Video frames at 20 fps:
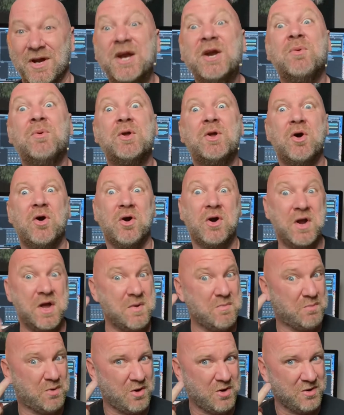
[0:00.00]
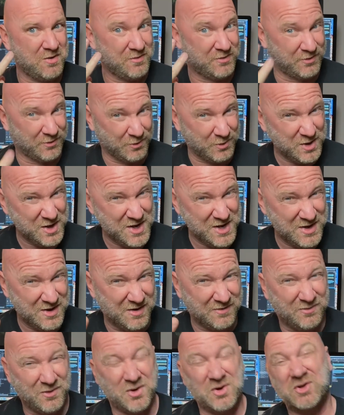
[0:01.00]
we are at part 3
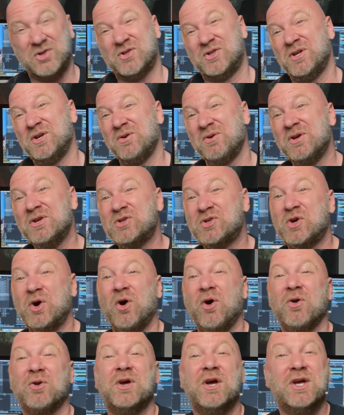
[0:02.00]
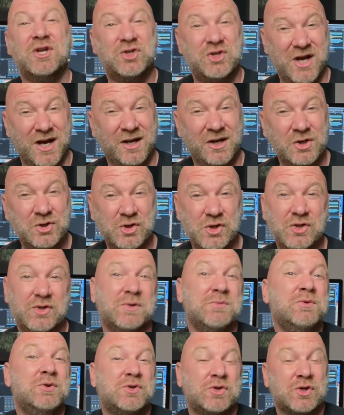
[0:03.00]
of our series called Challenges
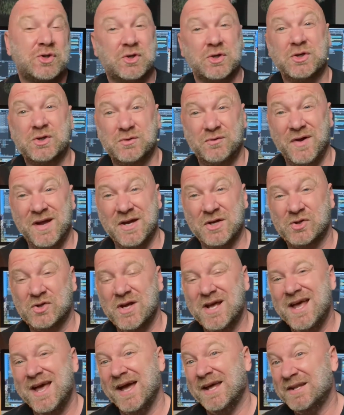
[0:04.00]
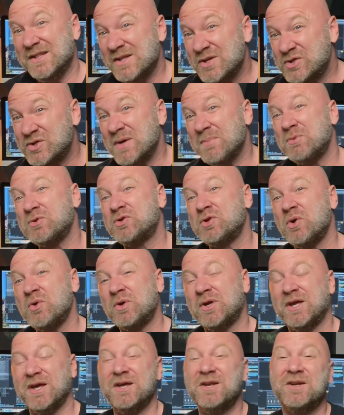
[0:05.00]
Musicians Face. And in this episode,
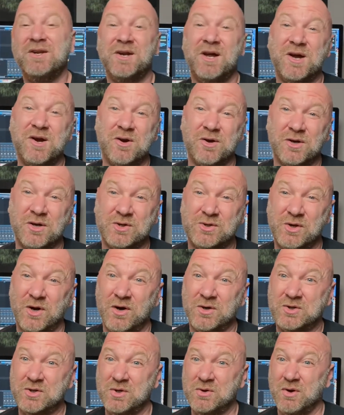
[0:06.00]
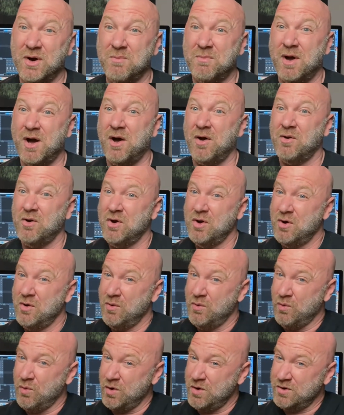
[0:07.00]
Ken and I are going to talk to you about
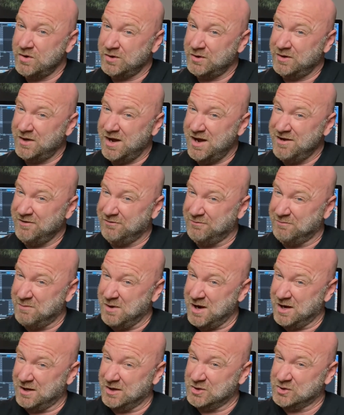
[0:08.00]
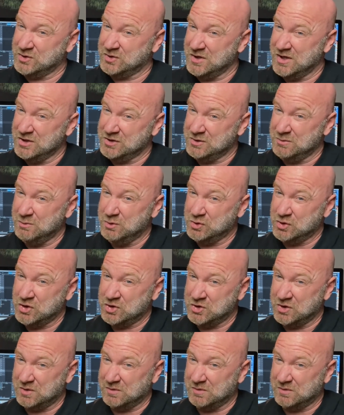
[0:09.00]
work-life balance as a musician.